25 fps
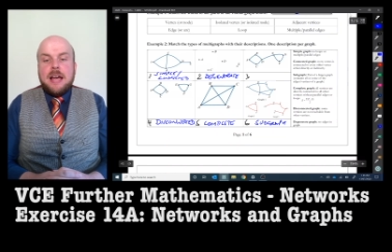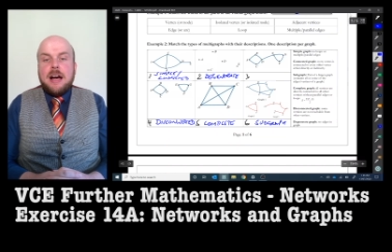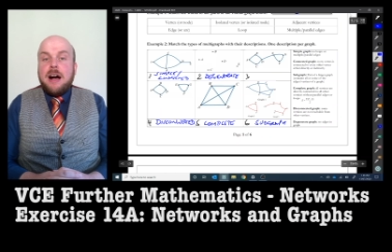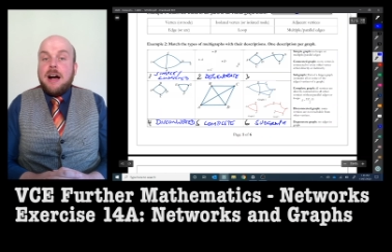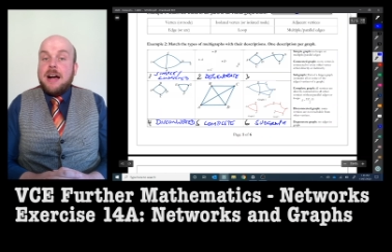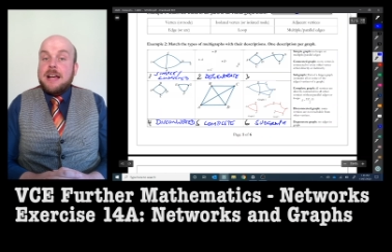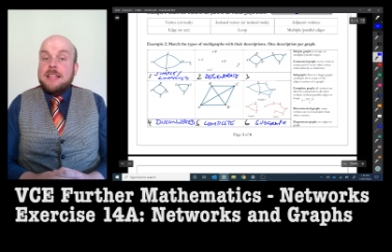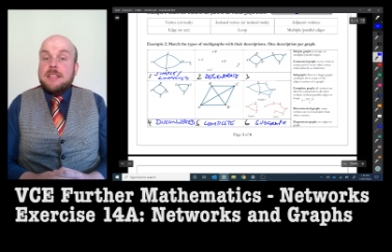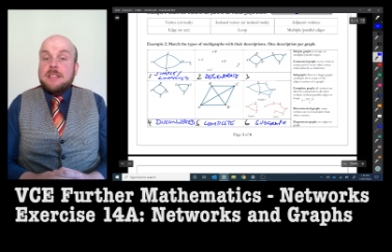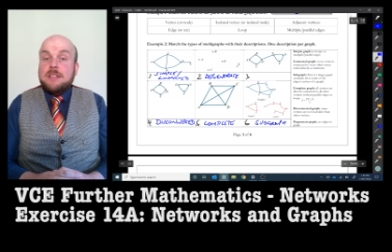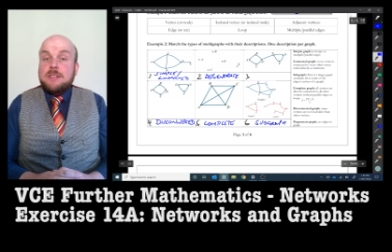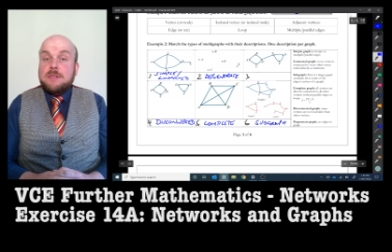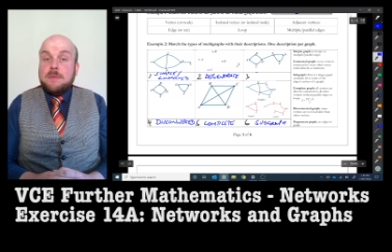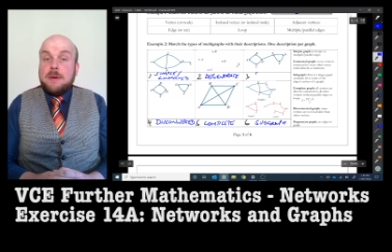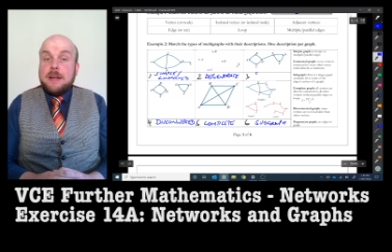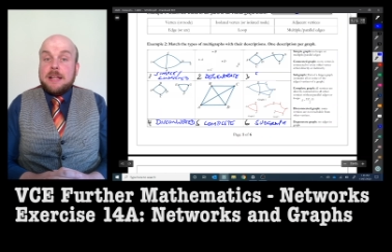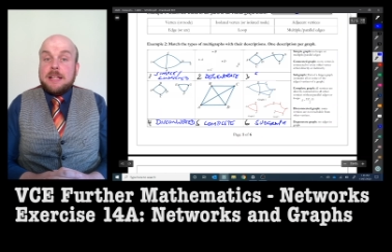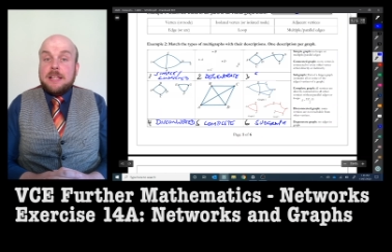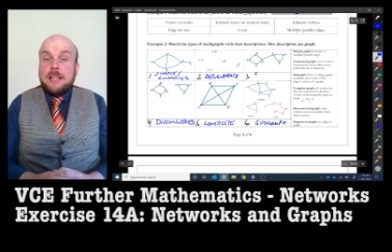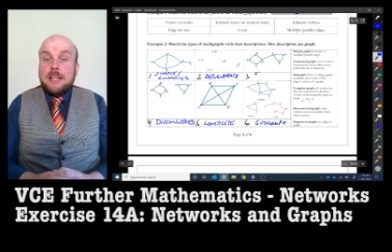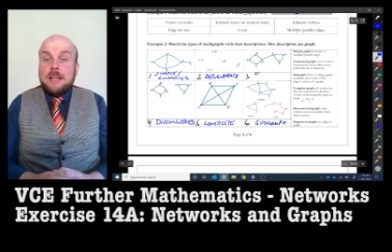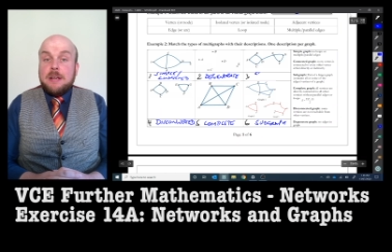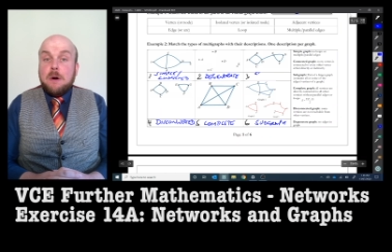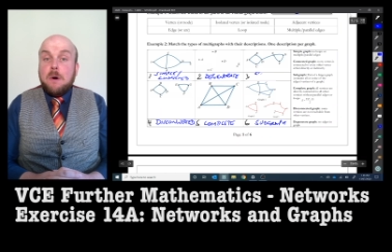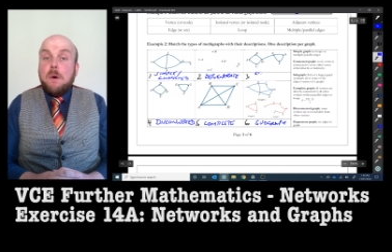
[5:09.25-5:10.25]
either
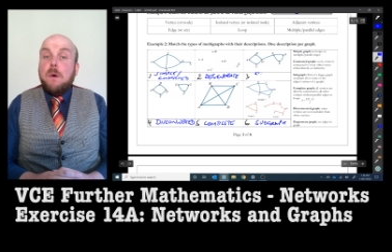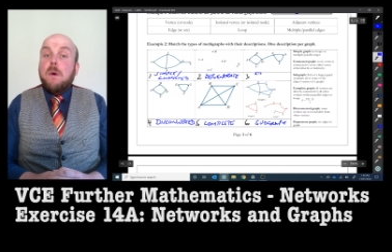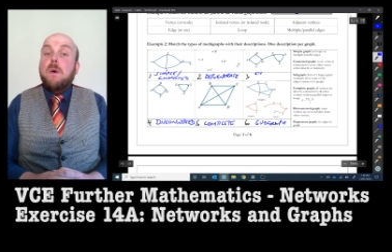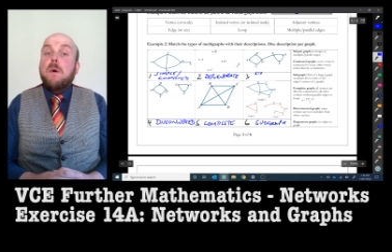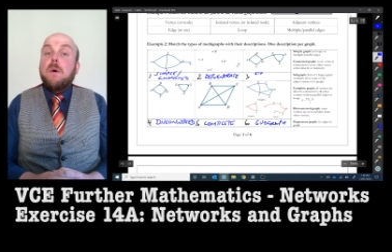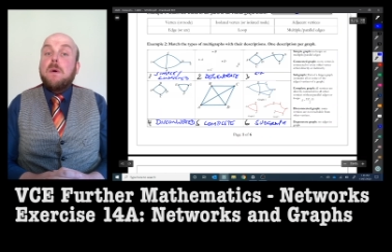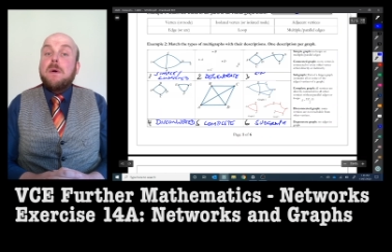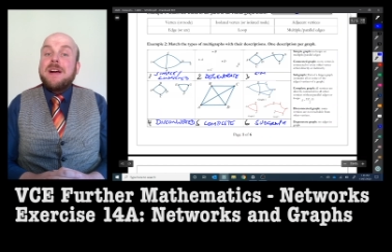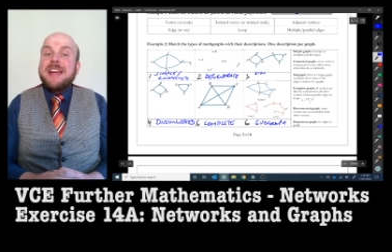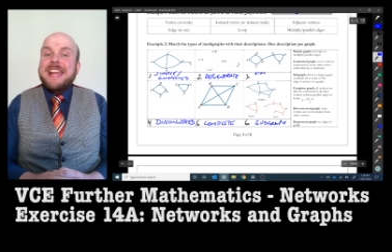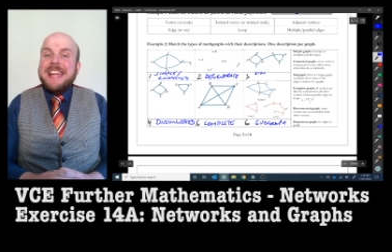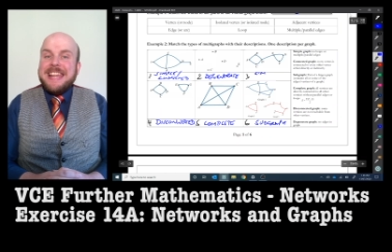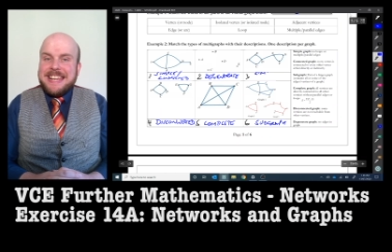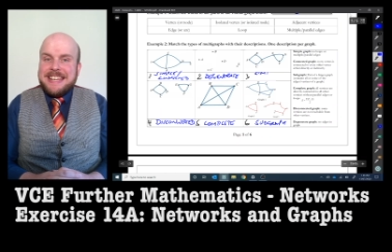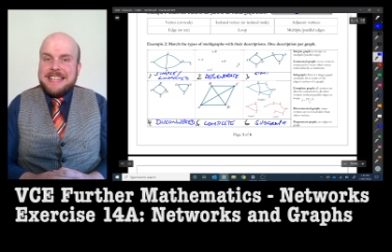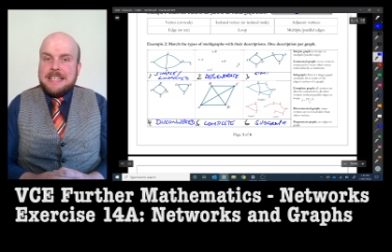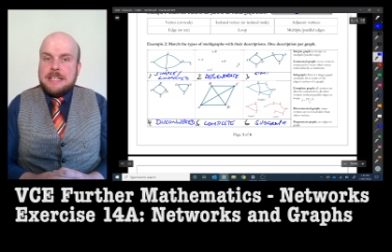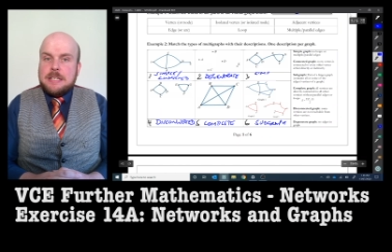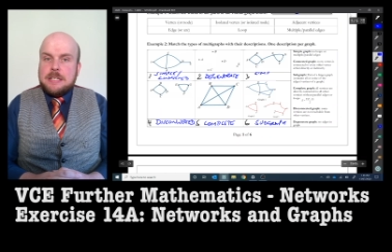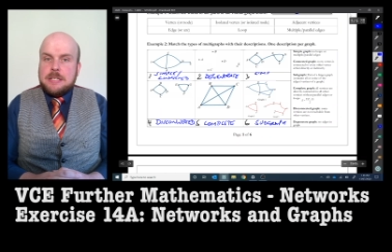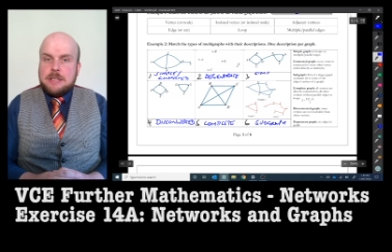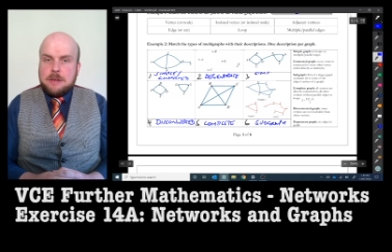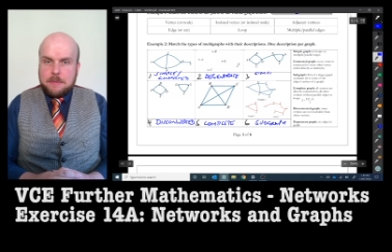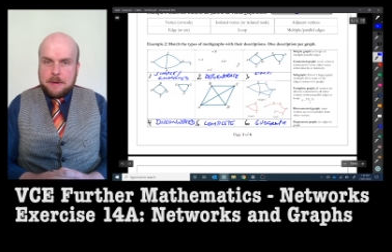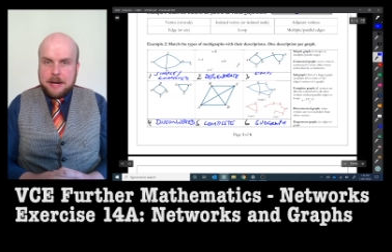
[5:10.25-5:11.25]
directly or
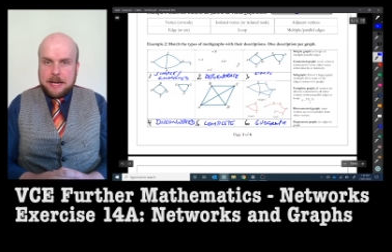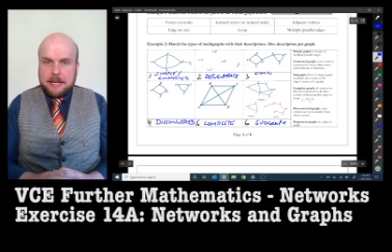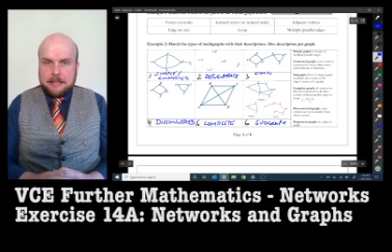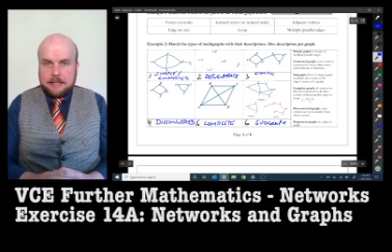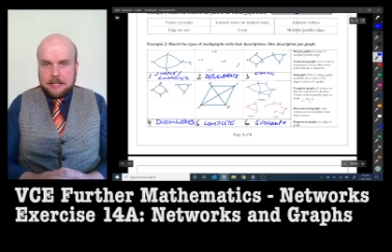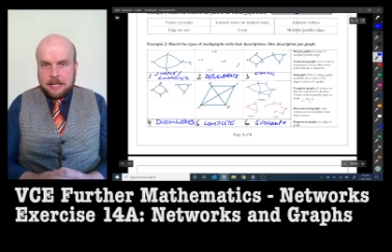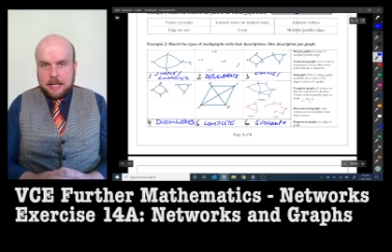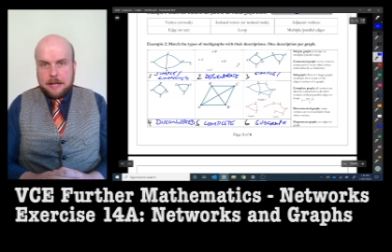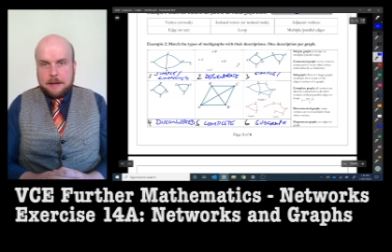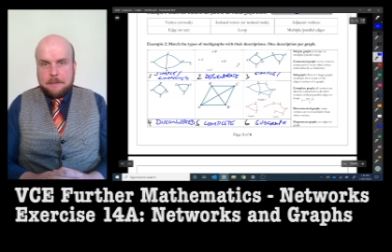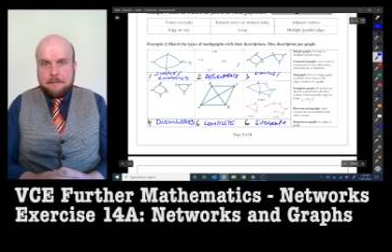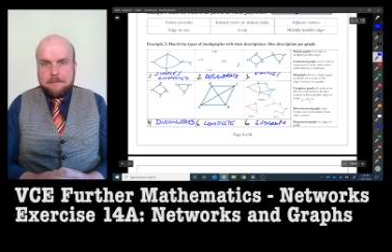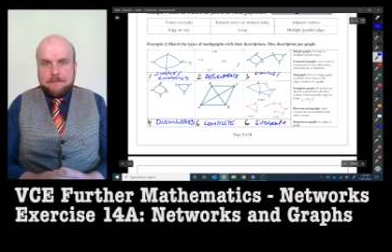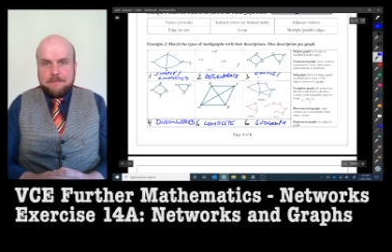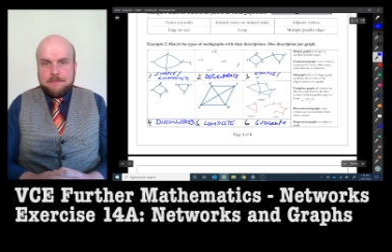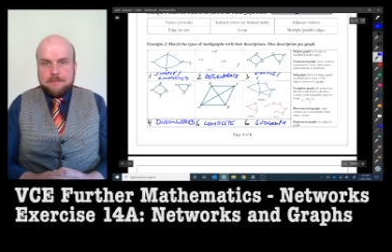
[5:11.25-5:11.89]
indirectly.